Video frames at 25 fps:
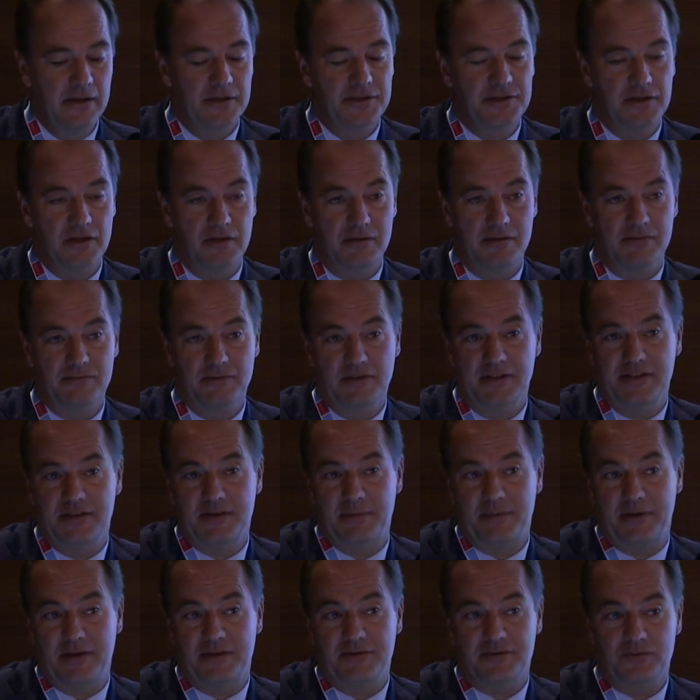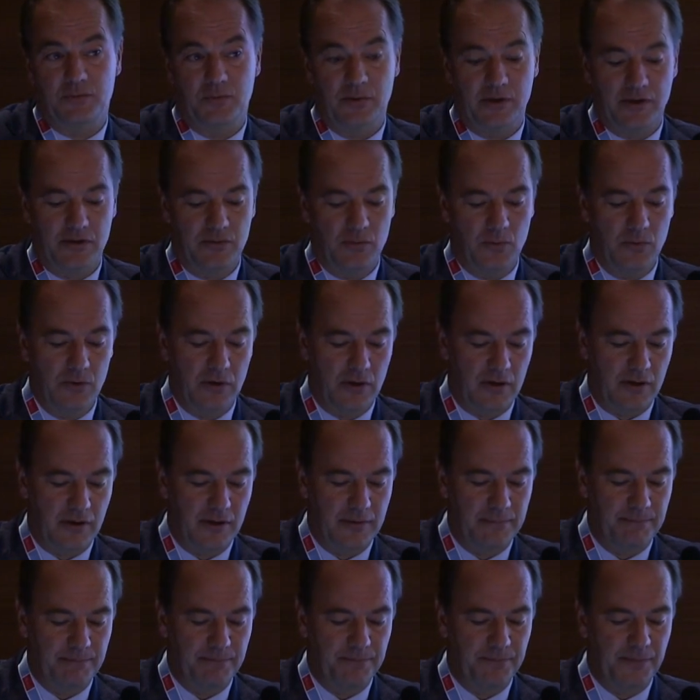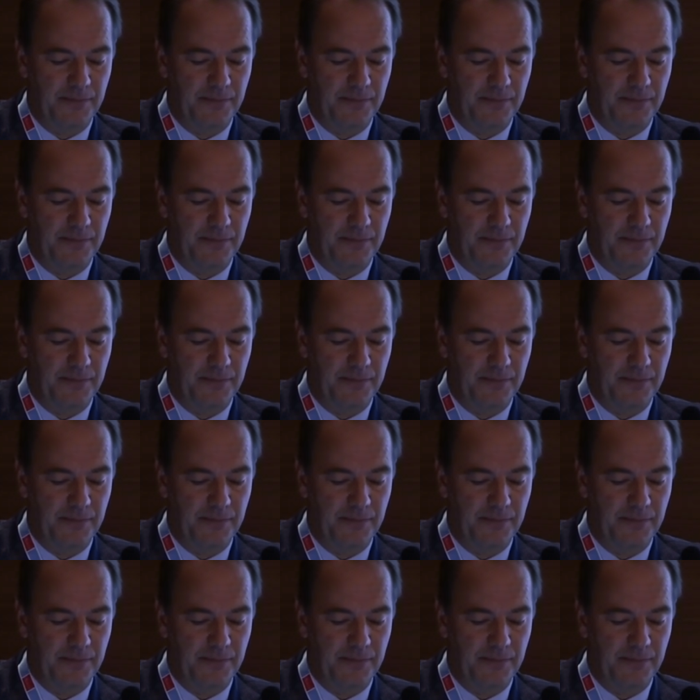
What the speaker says: So it really depends on where you work.